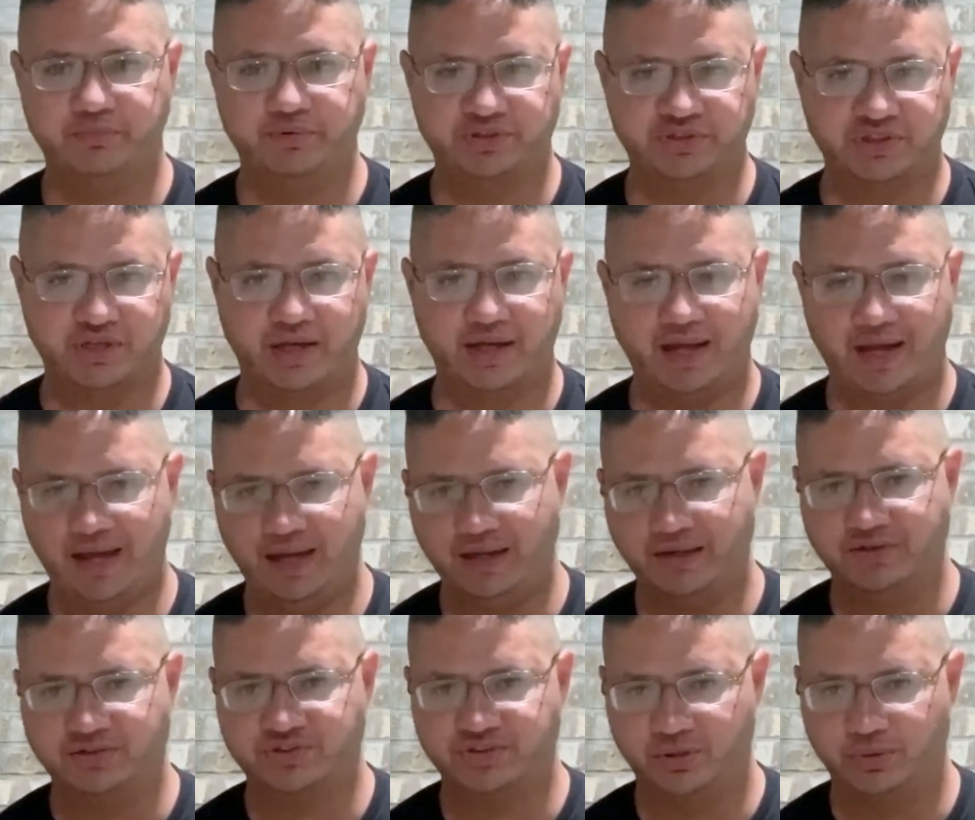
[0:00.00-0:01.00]
You say, hey,
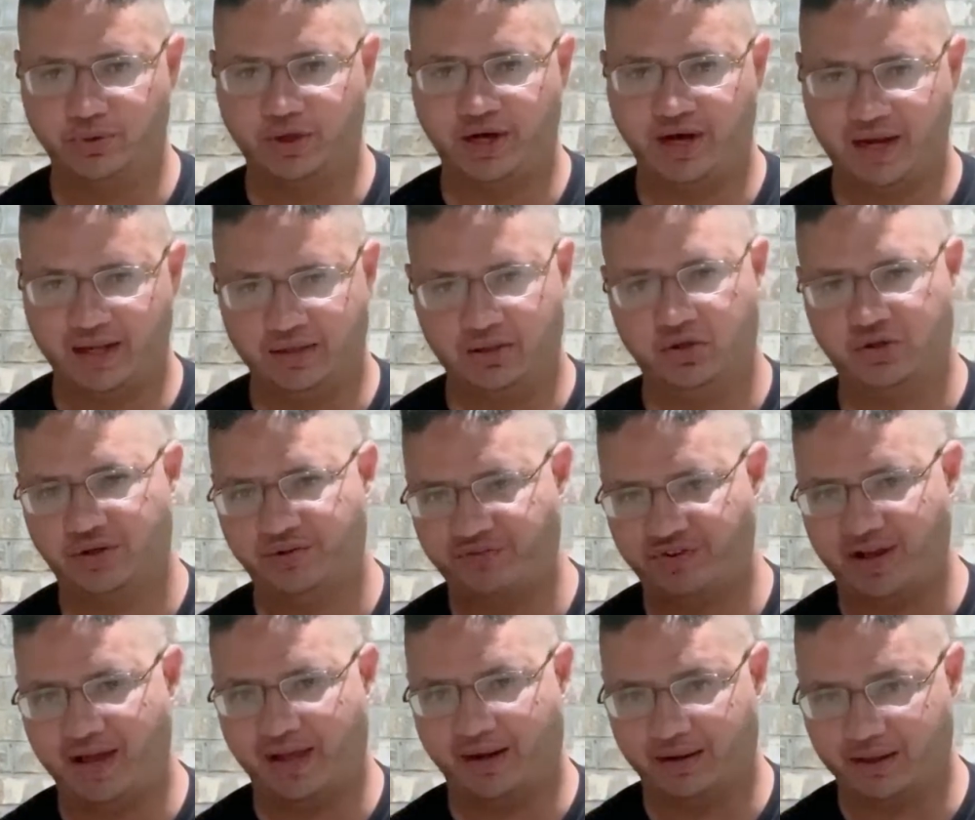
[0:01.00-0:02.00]
so how long have you
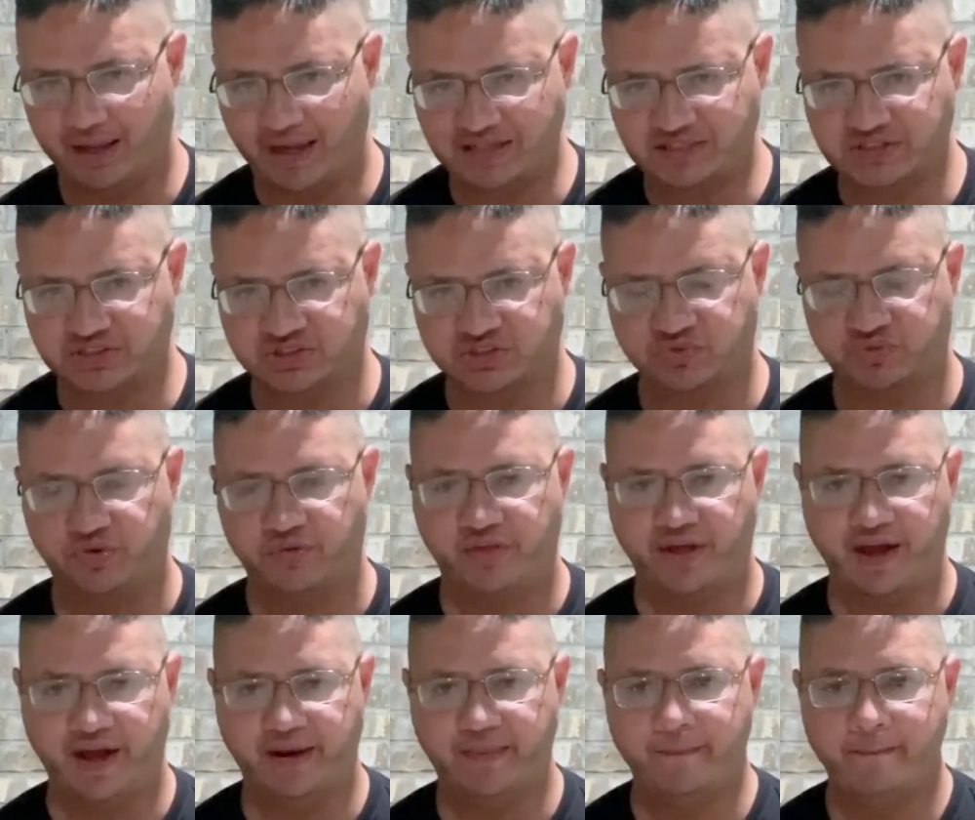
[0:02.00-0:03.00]
had a license for
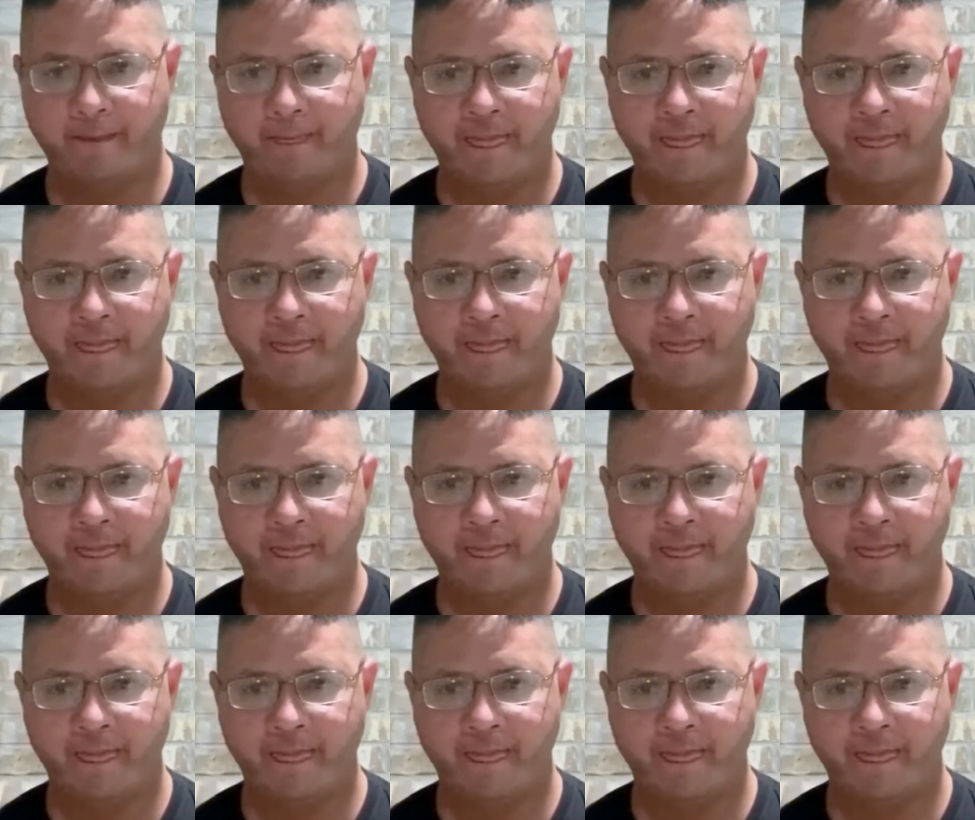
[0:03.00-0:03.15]
that?